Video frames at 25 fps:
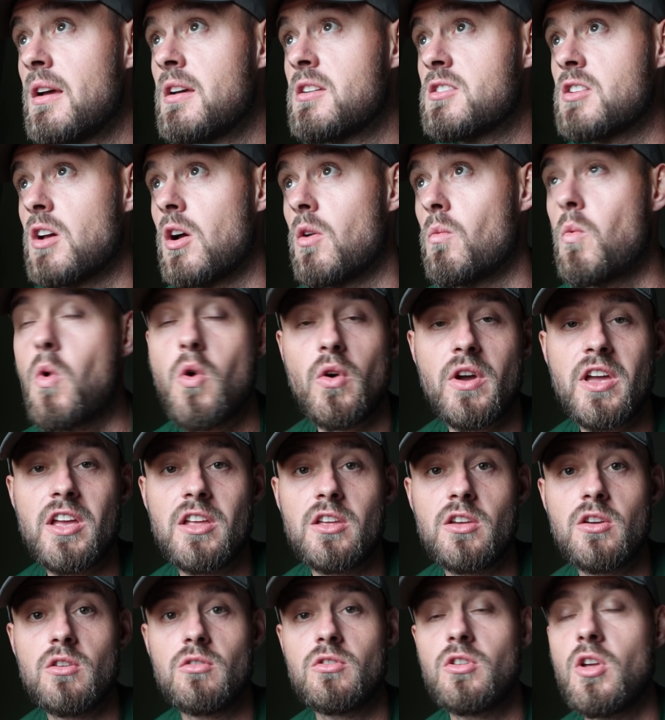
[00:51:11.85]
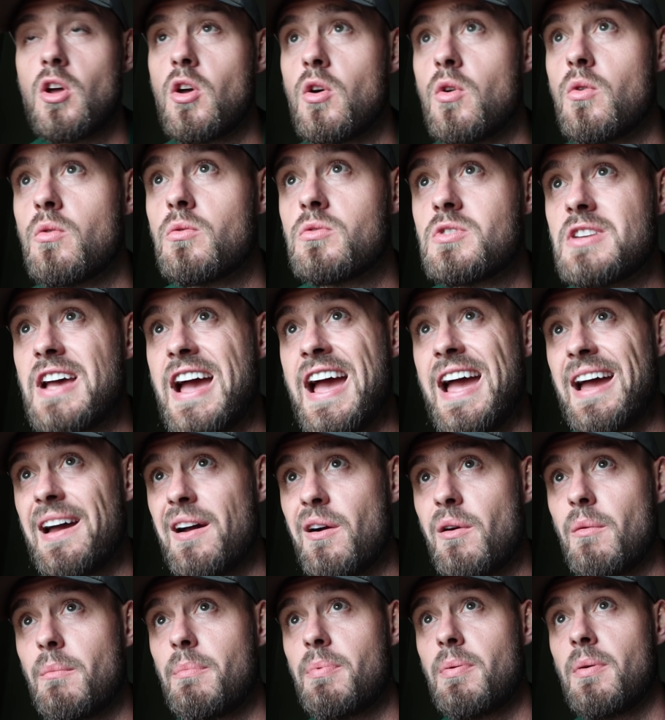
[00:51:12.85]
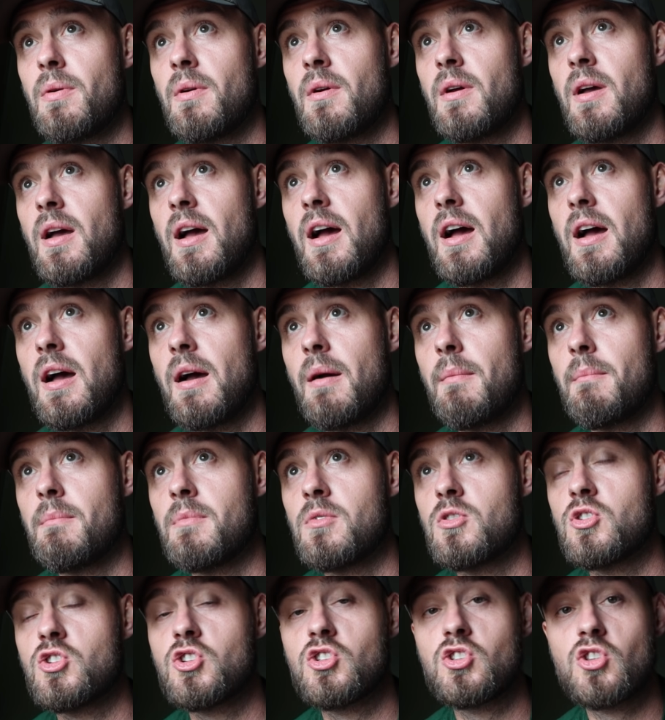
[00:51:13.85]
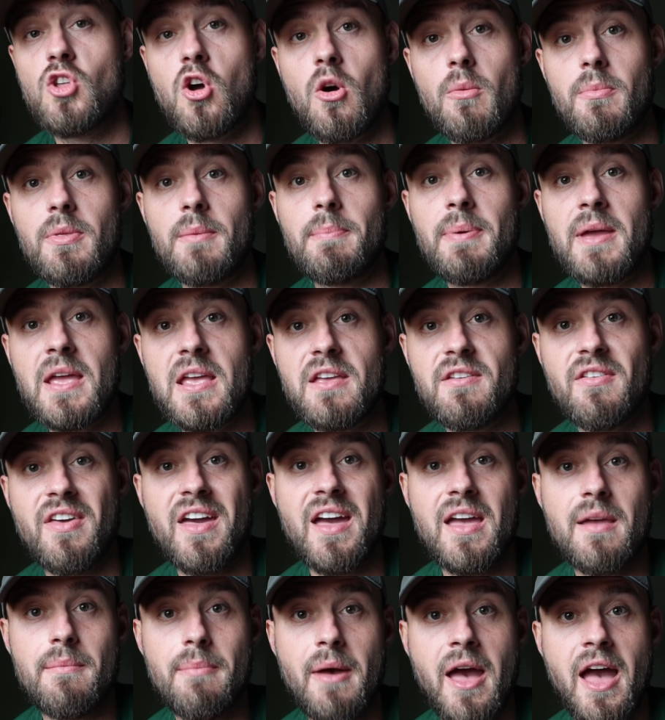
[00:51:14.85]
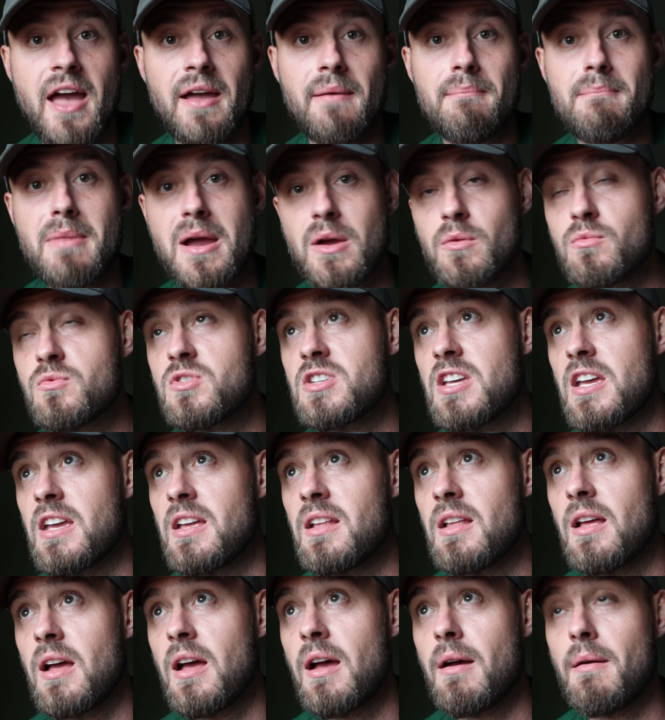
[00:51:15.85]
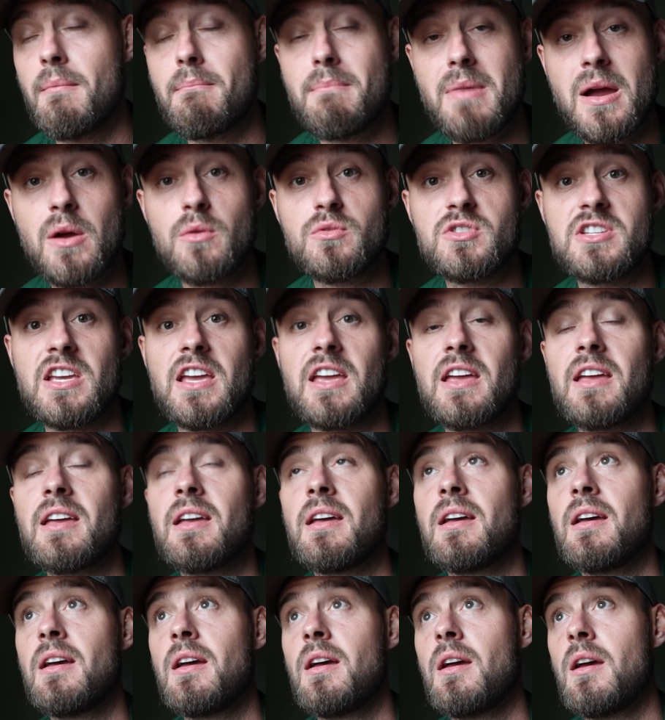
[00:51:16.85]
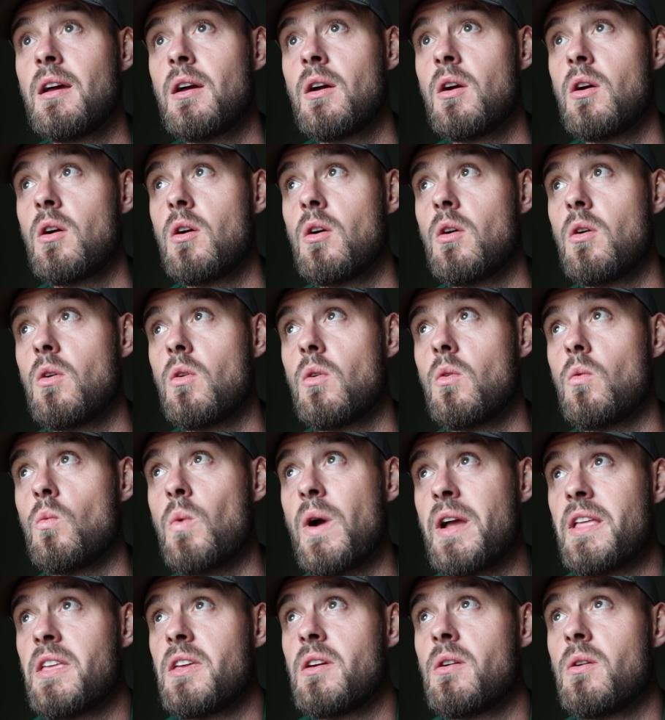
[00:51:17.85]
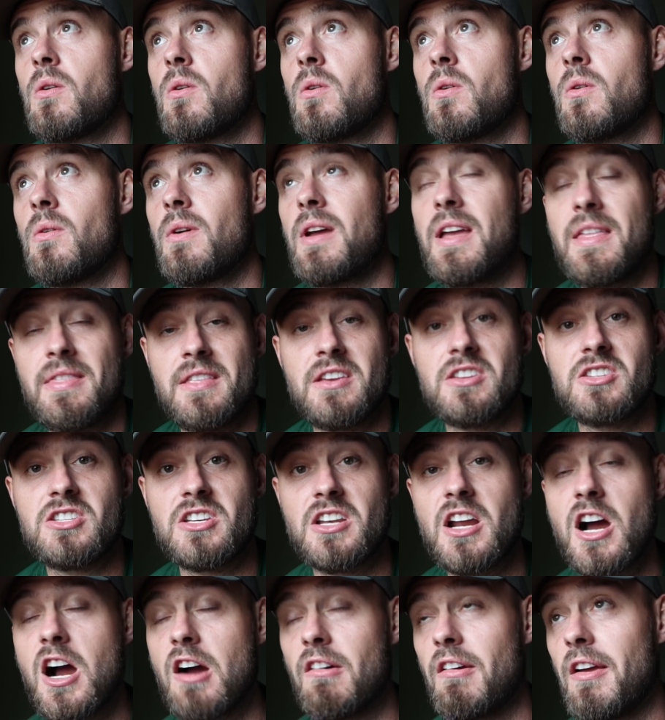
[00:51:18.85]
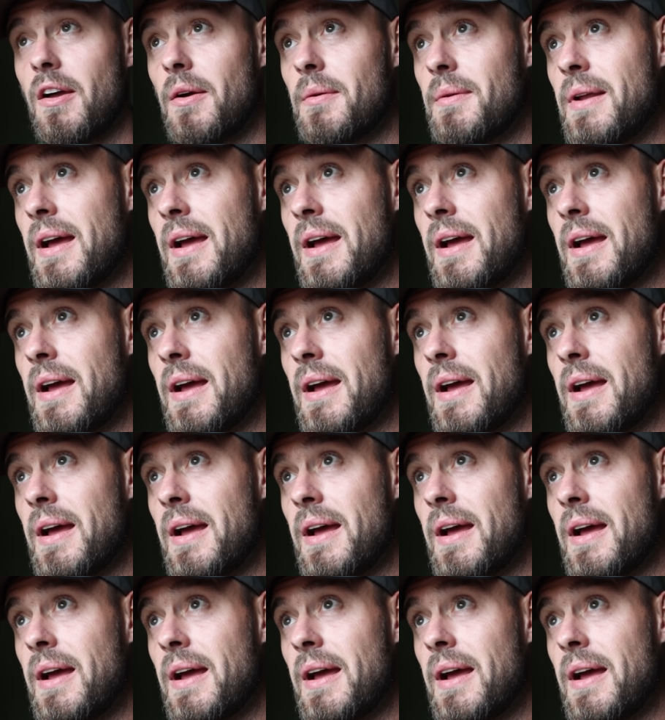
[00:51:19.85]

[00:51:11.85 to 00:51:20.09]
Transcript: So what can you do to help stop the PVA bag melting when you're in this scenario?